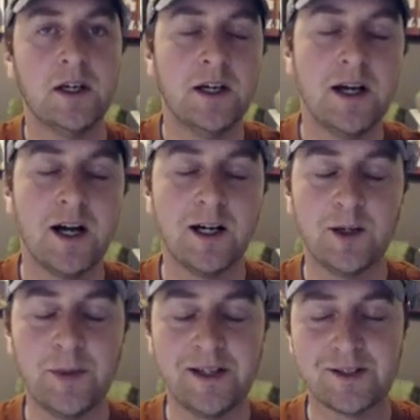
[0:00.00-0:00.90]

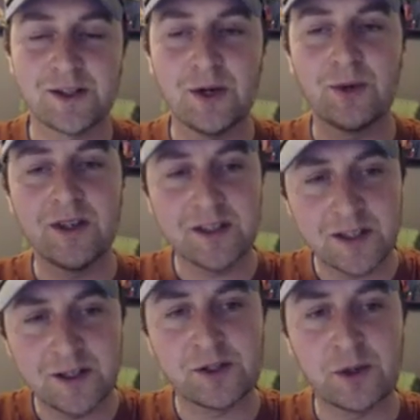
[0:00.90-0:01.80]
And so this
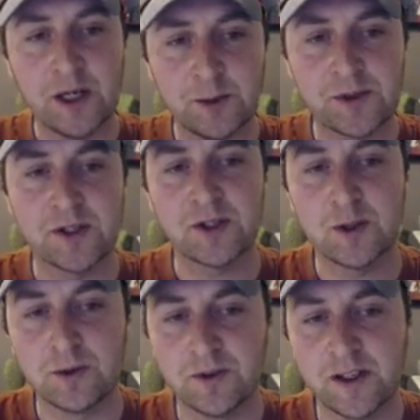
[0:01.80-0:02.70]
also helps us
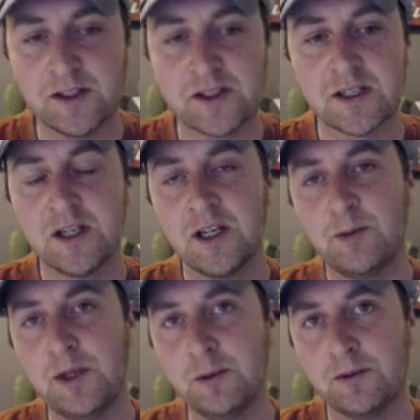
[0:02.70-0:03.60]
to prevent
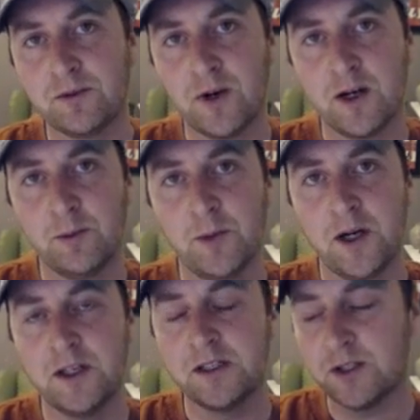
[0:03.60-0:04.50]
people from
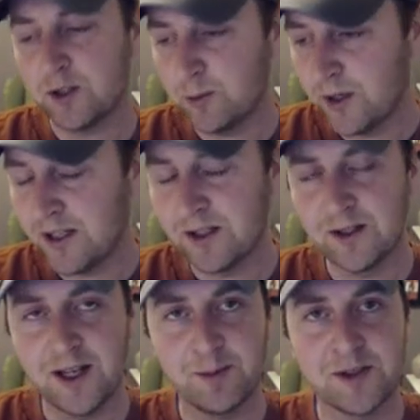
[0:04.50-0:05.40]
intentionally breaking their
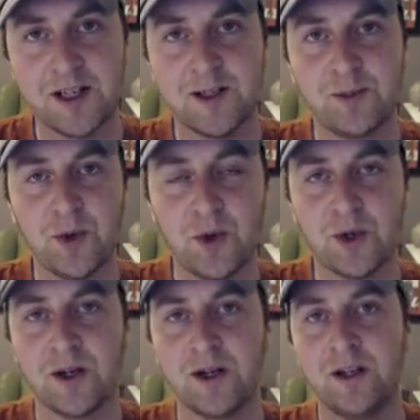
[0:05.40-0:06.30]
laptop
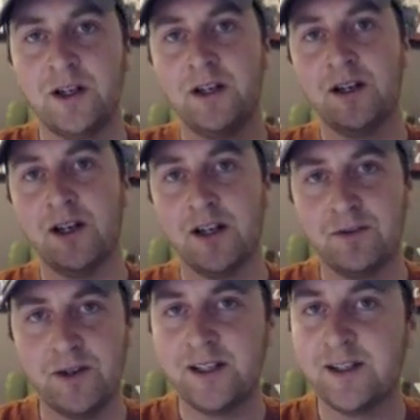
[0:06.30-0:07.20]
or
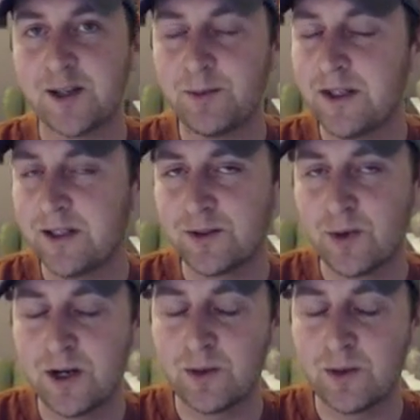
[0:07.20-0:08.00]
finding something that's wrong with their